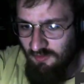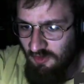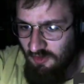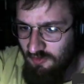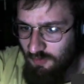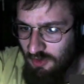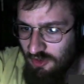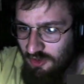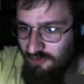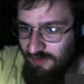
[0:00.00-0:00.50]
let's
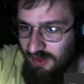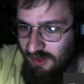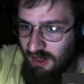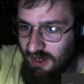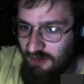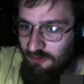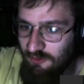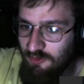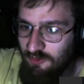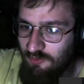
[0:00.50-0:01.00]
put it this way.
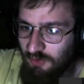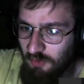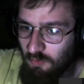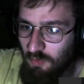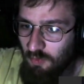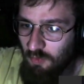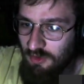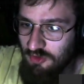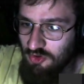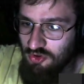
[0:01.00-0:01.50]
Alienware
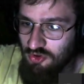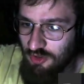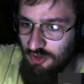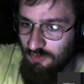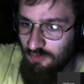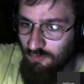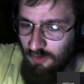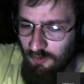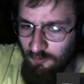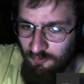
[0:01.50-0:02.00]
went to
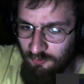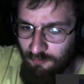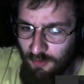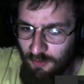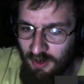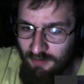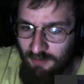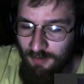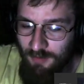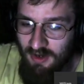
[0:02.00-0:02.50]
shit when it was
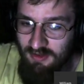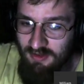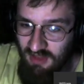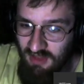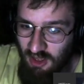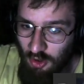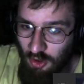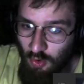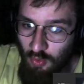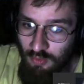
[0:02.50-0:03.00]
bought by
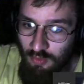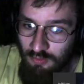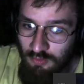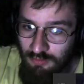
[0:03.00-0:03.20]
Dell.